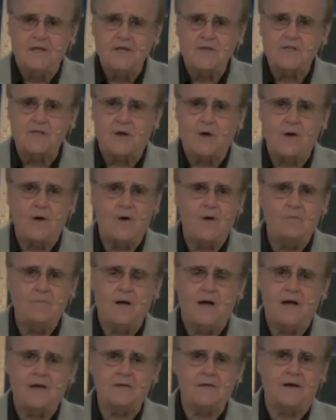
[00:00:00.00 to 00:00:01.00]
You say, Oh
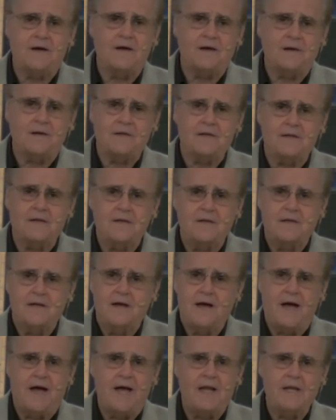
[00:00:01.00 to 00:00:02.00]
my God,
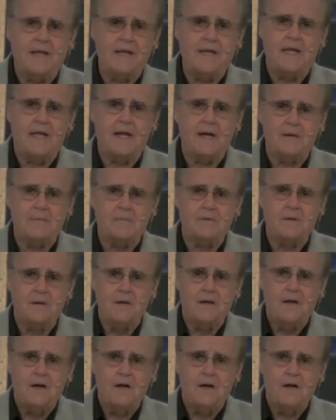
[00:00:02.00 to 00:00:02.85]
I need help.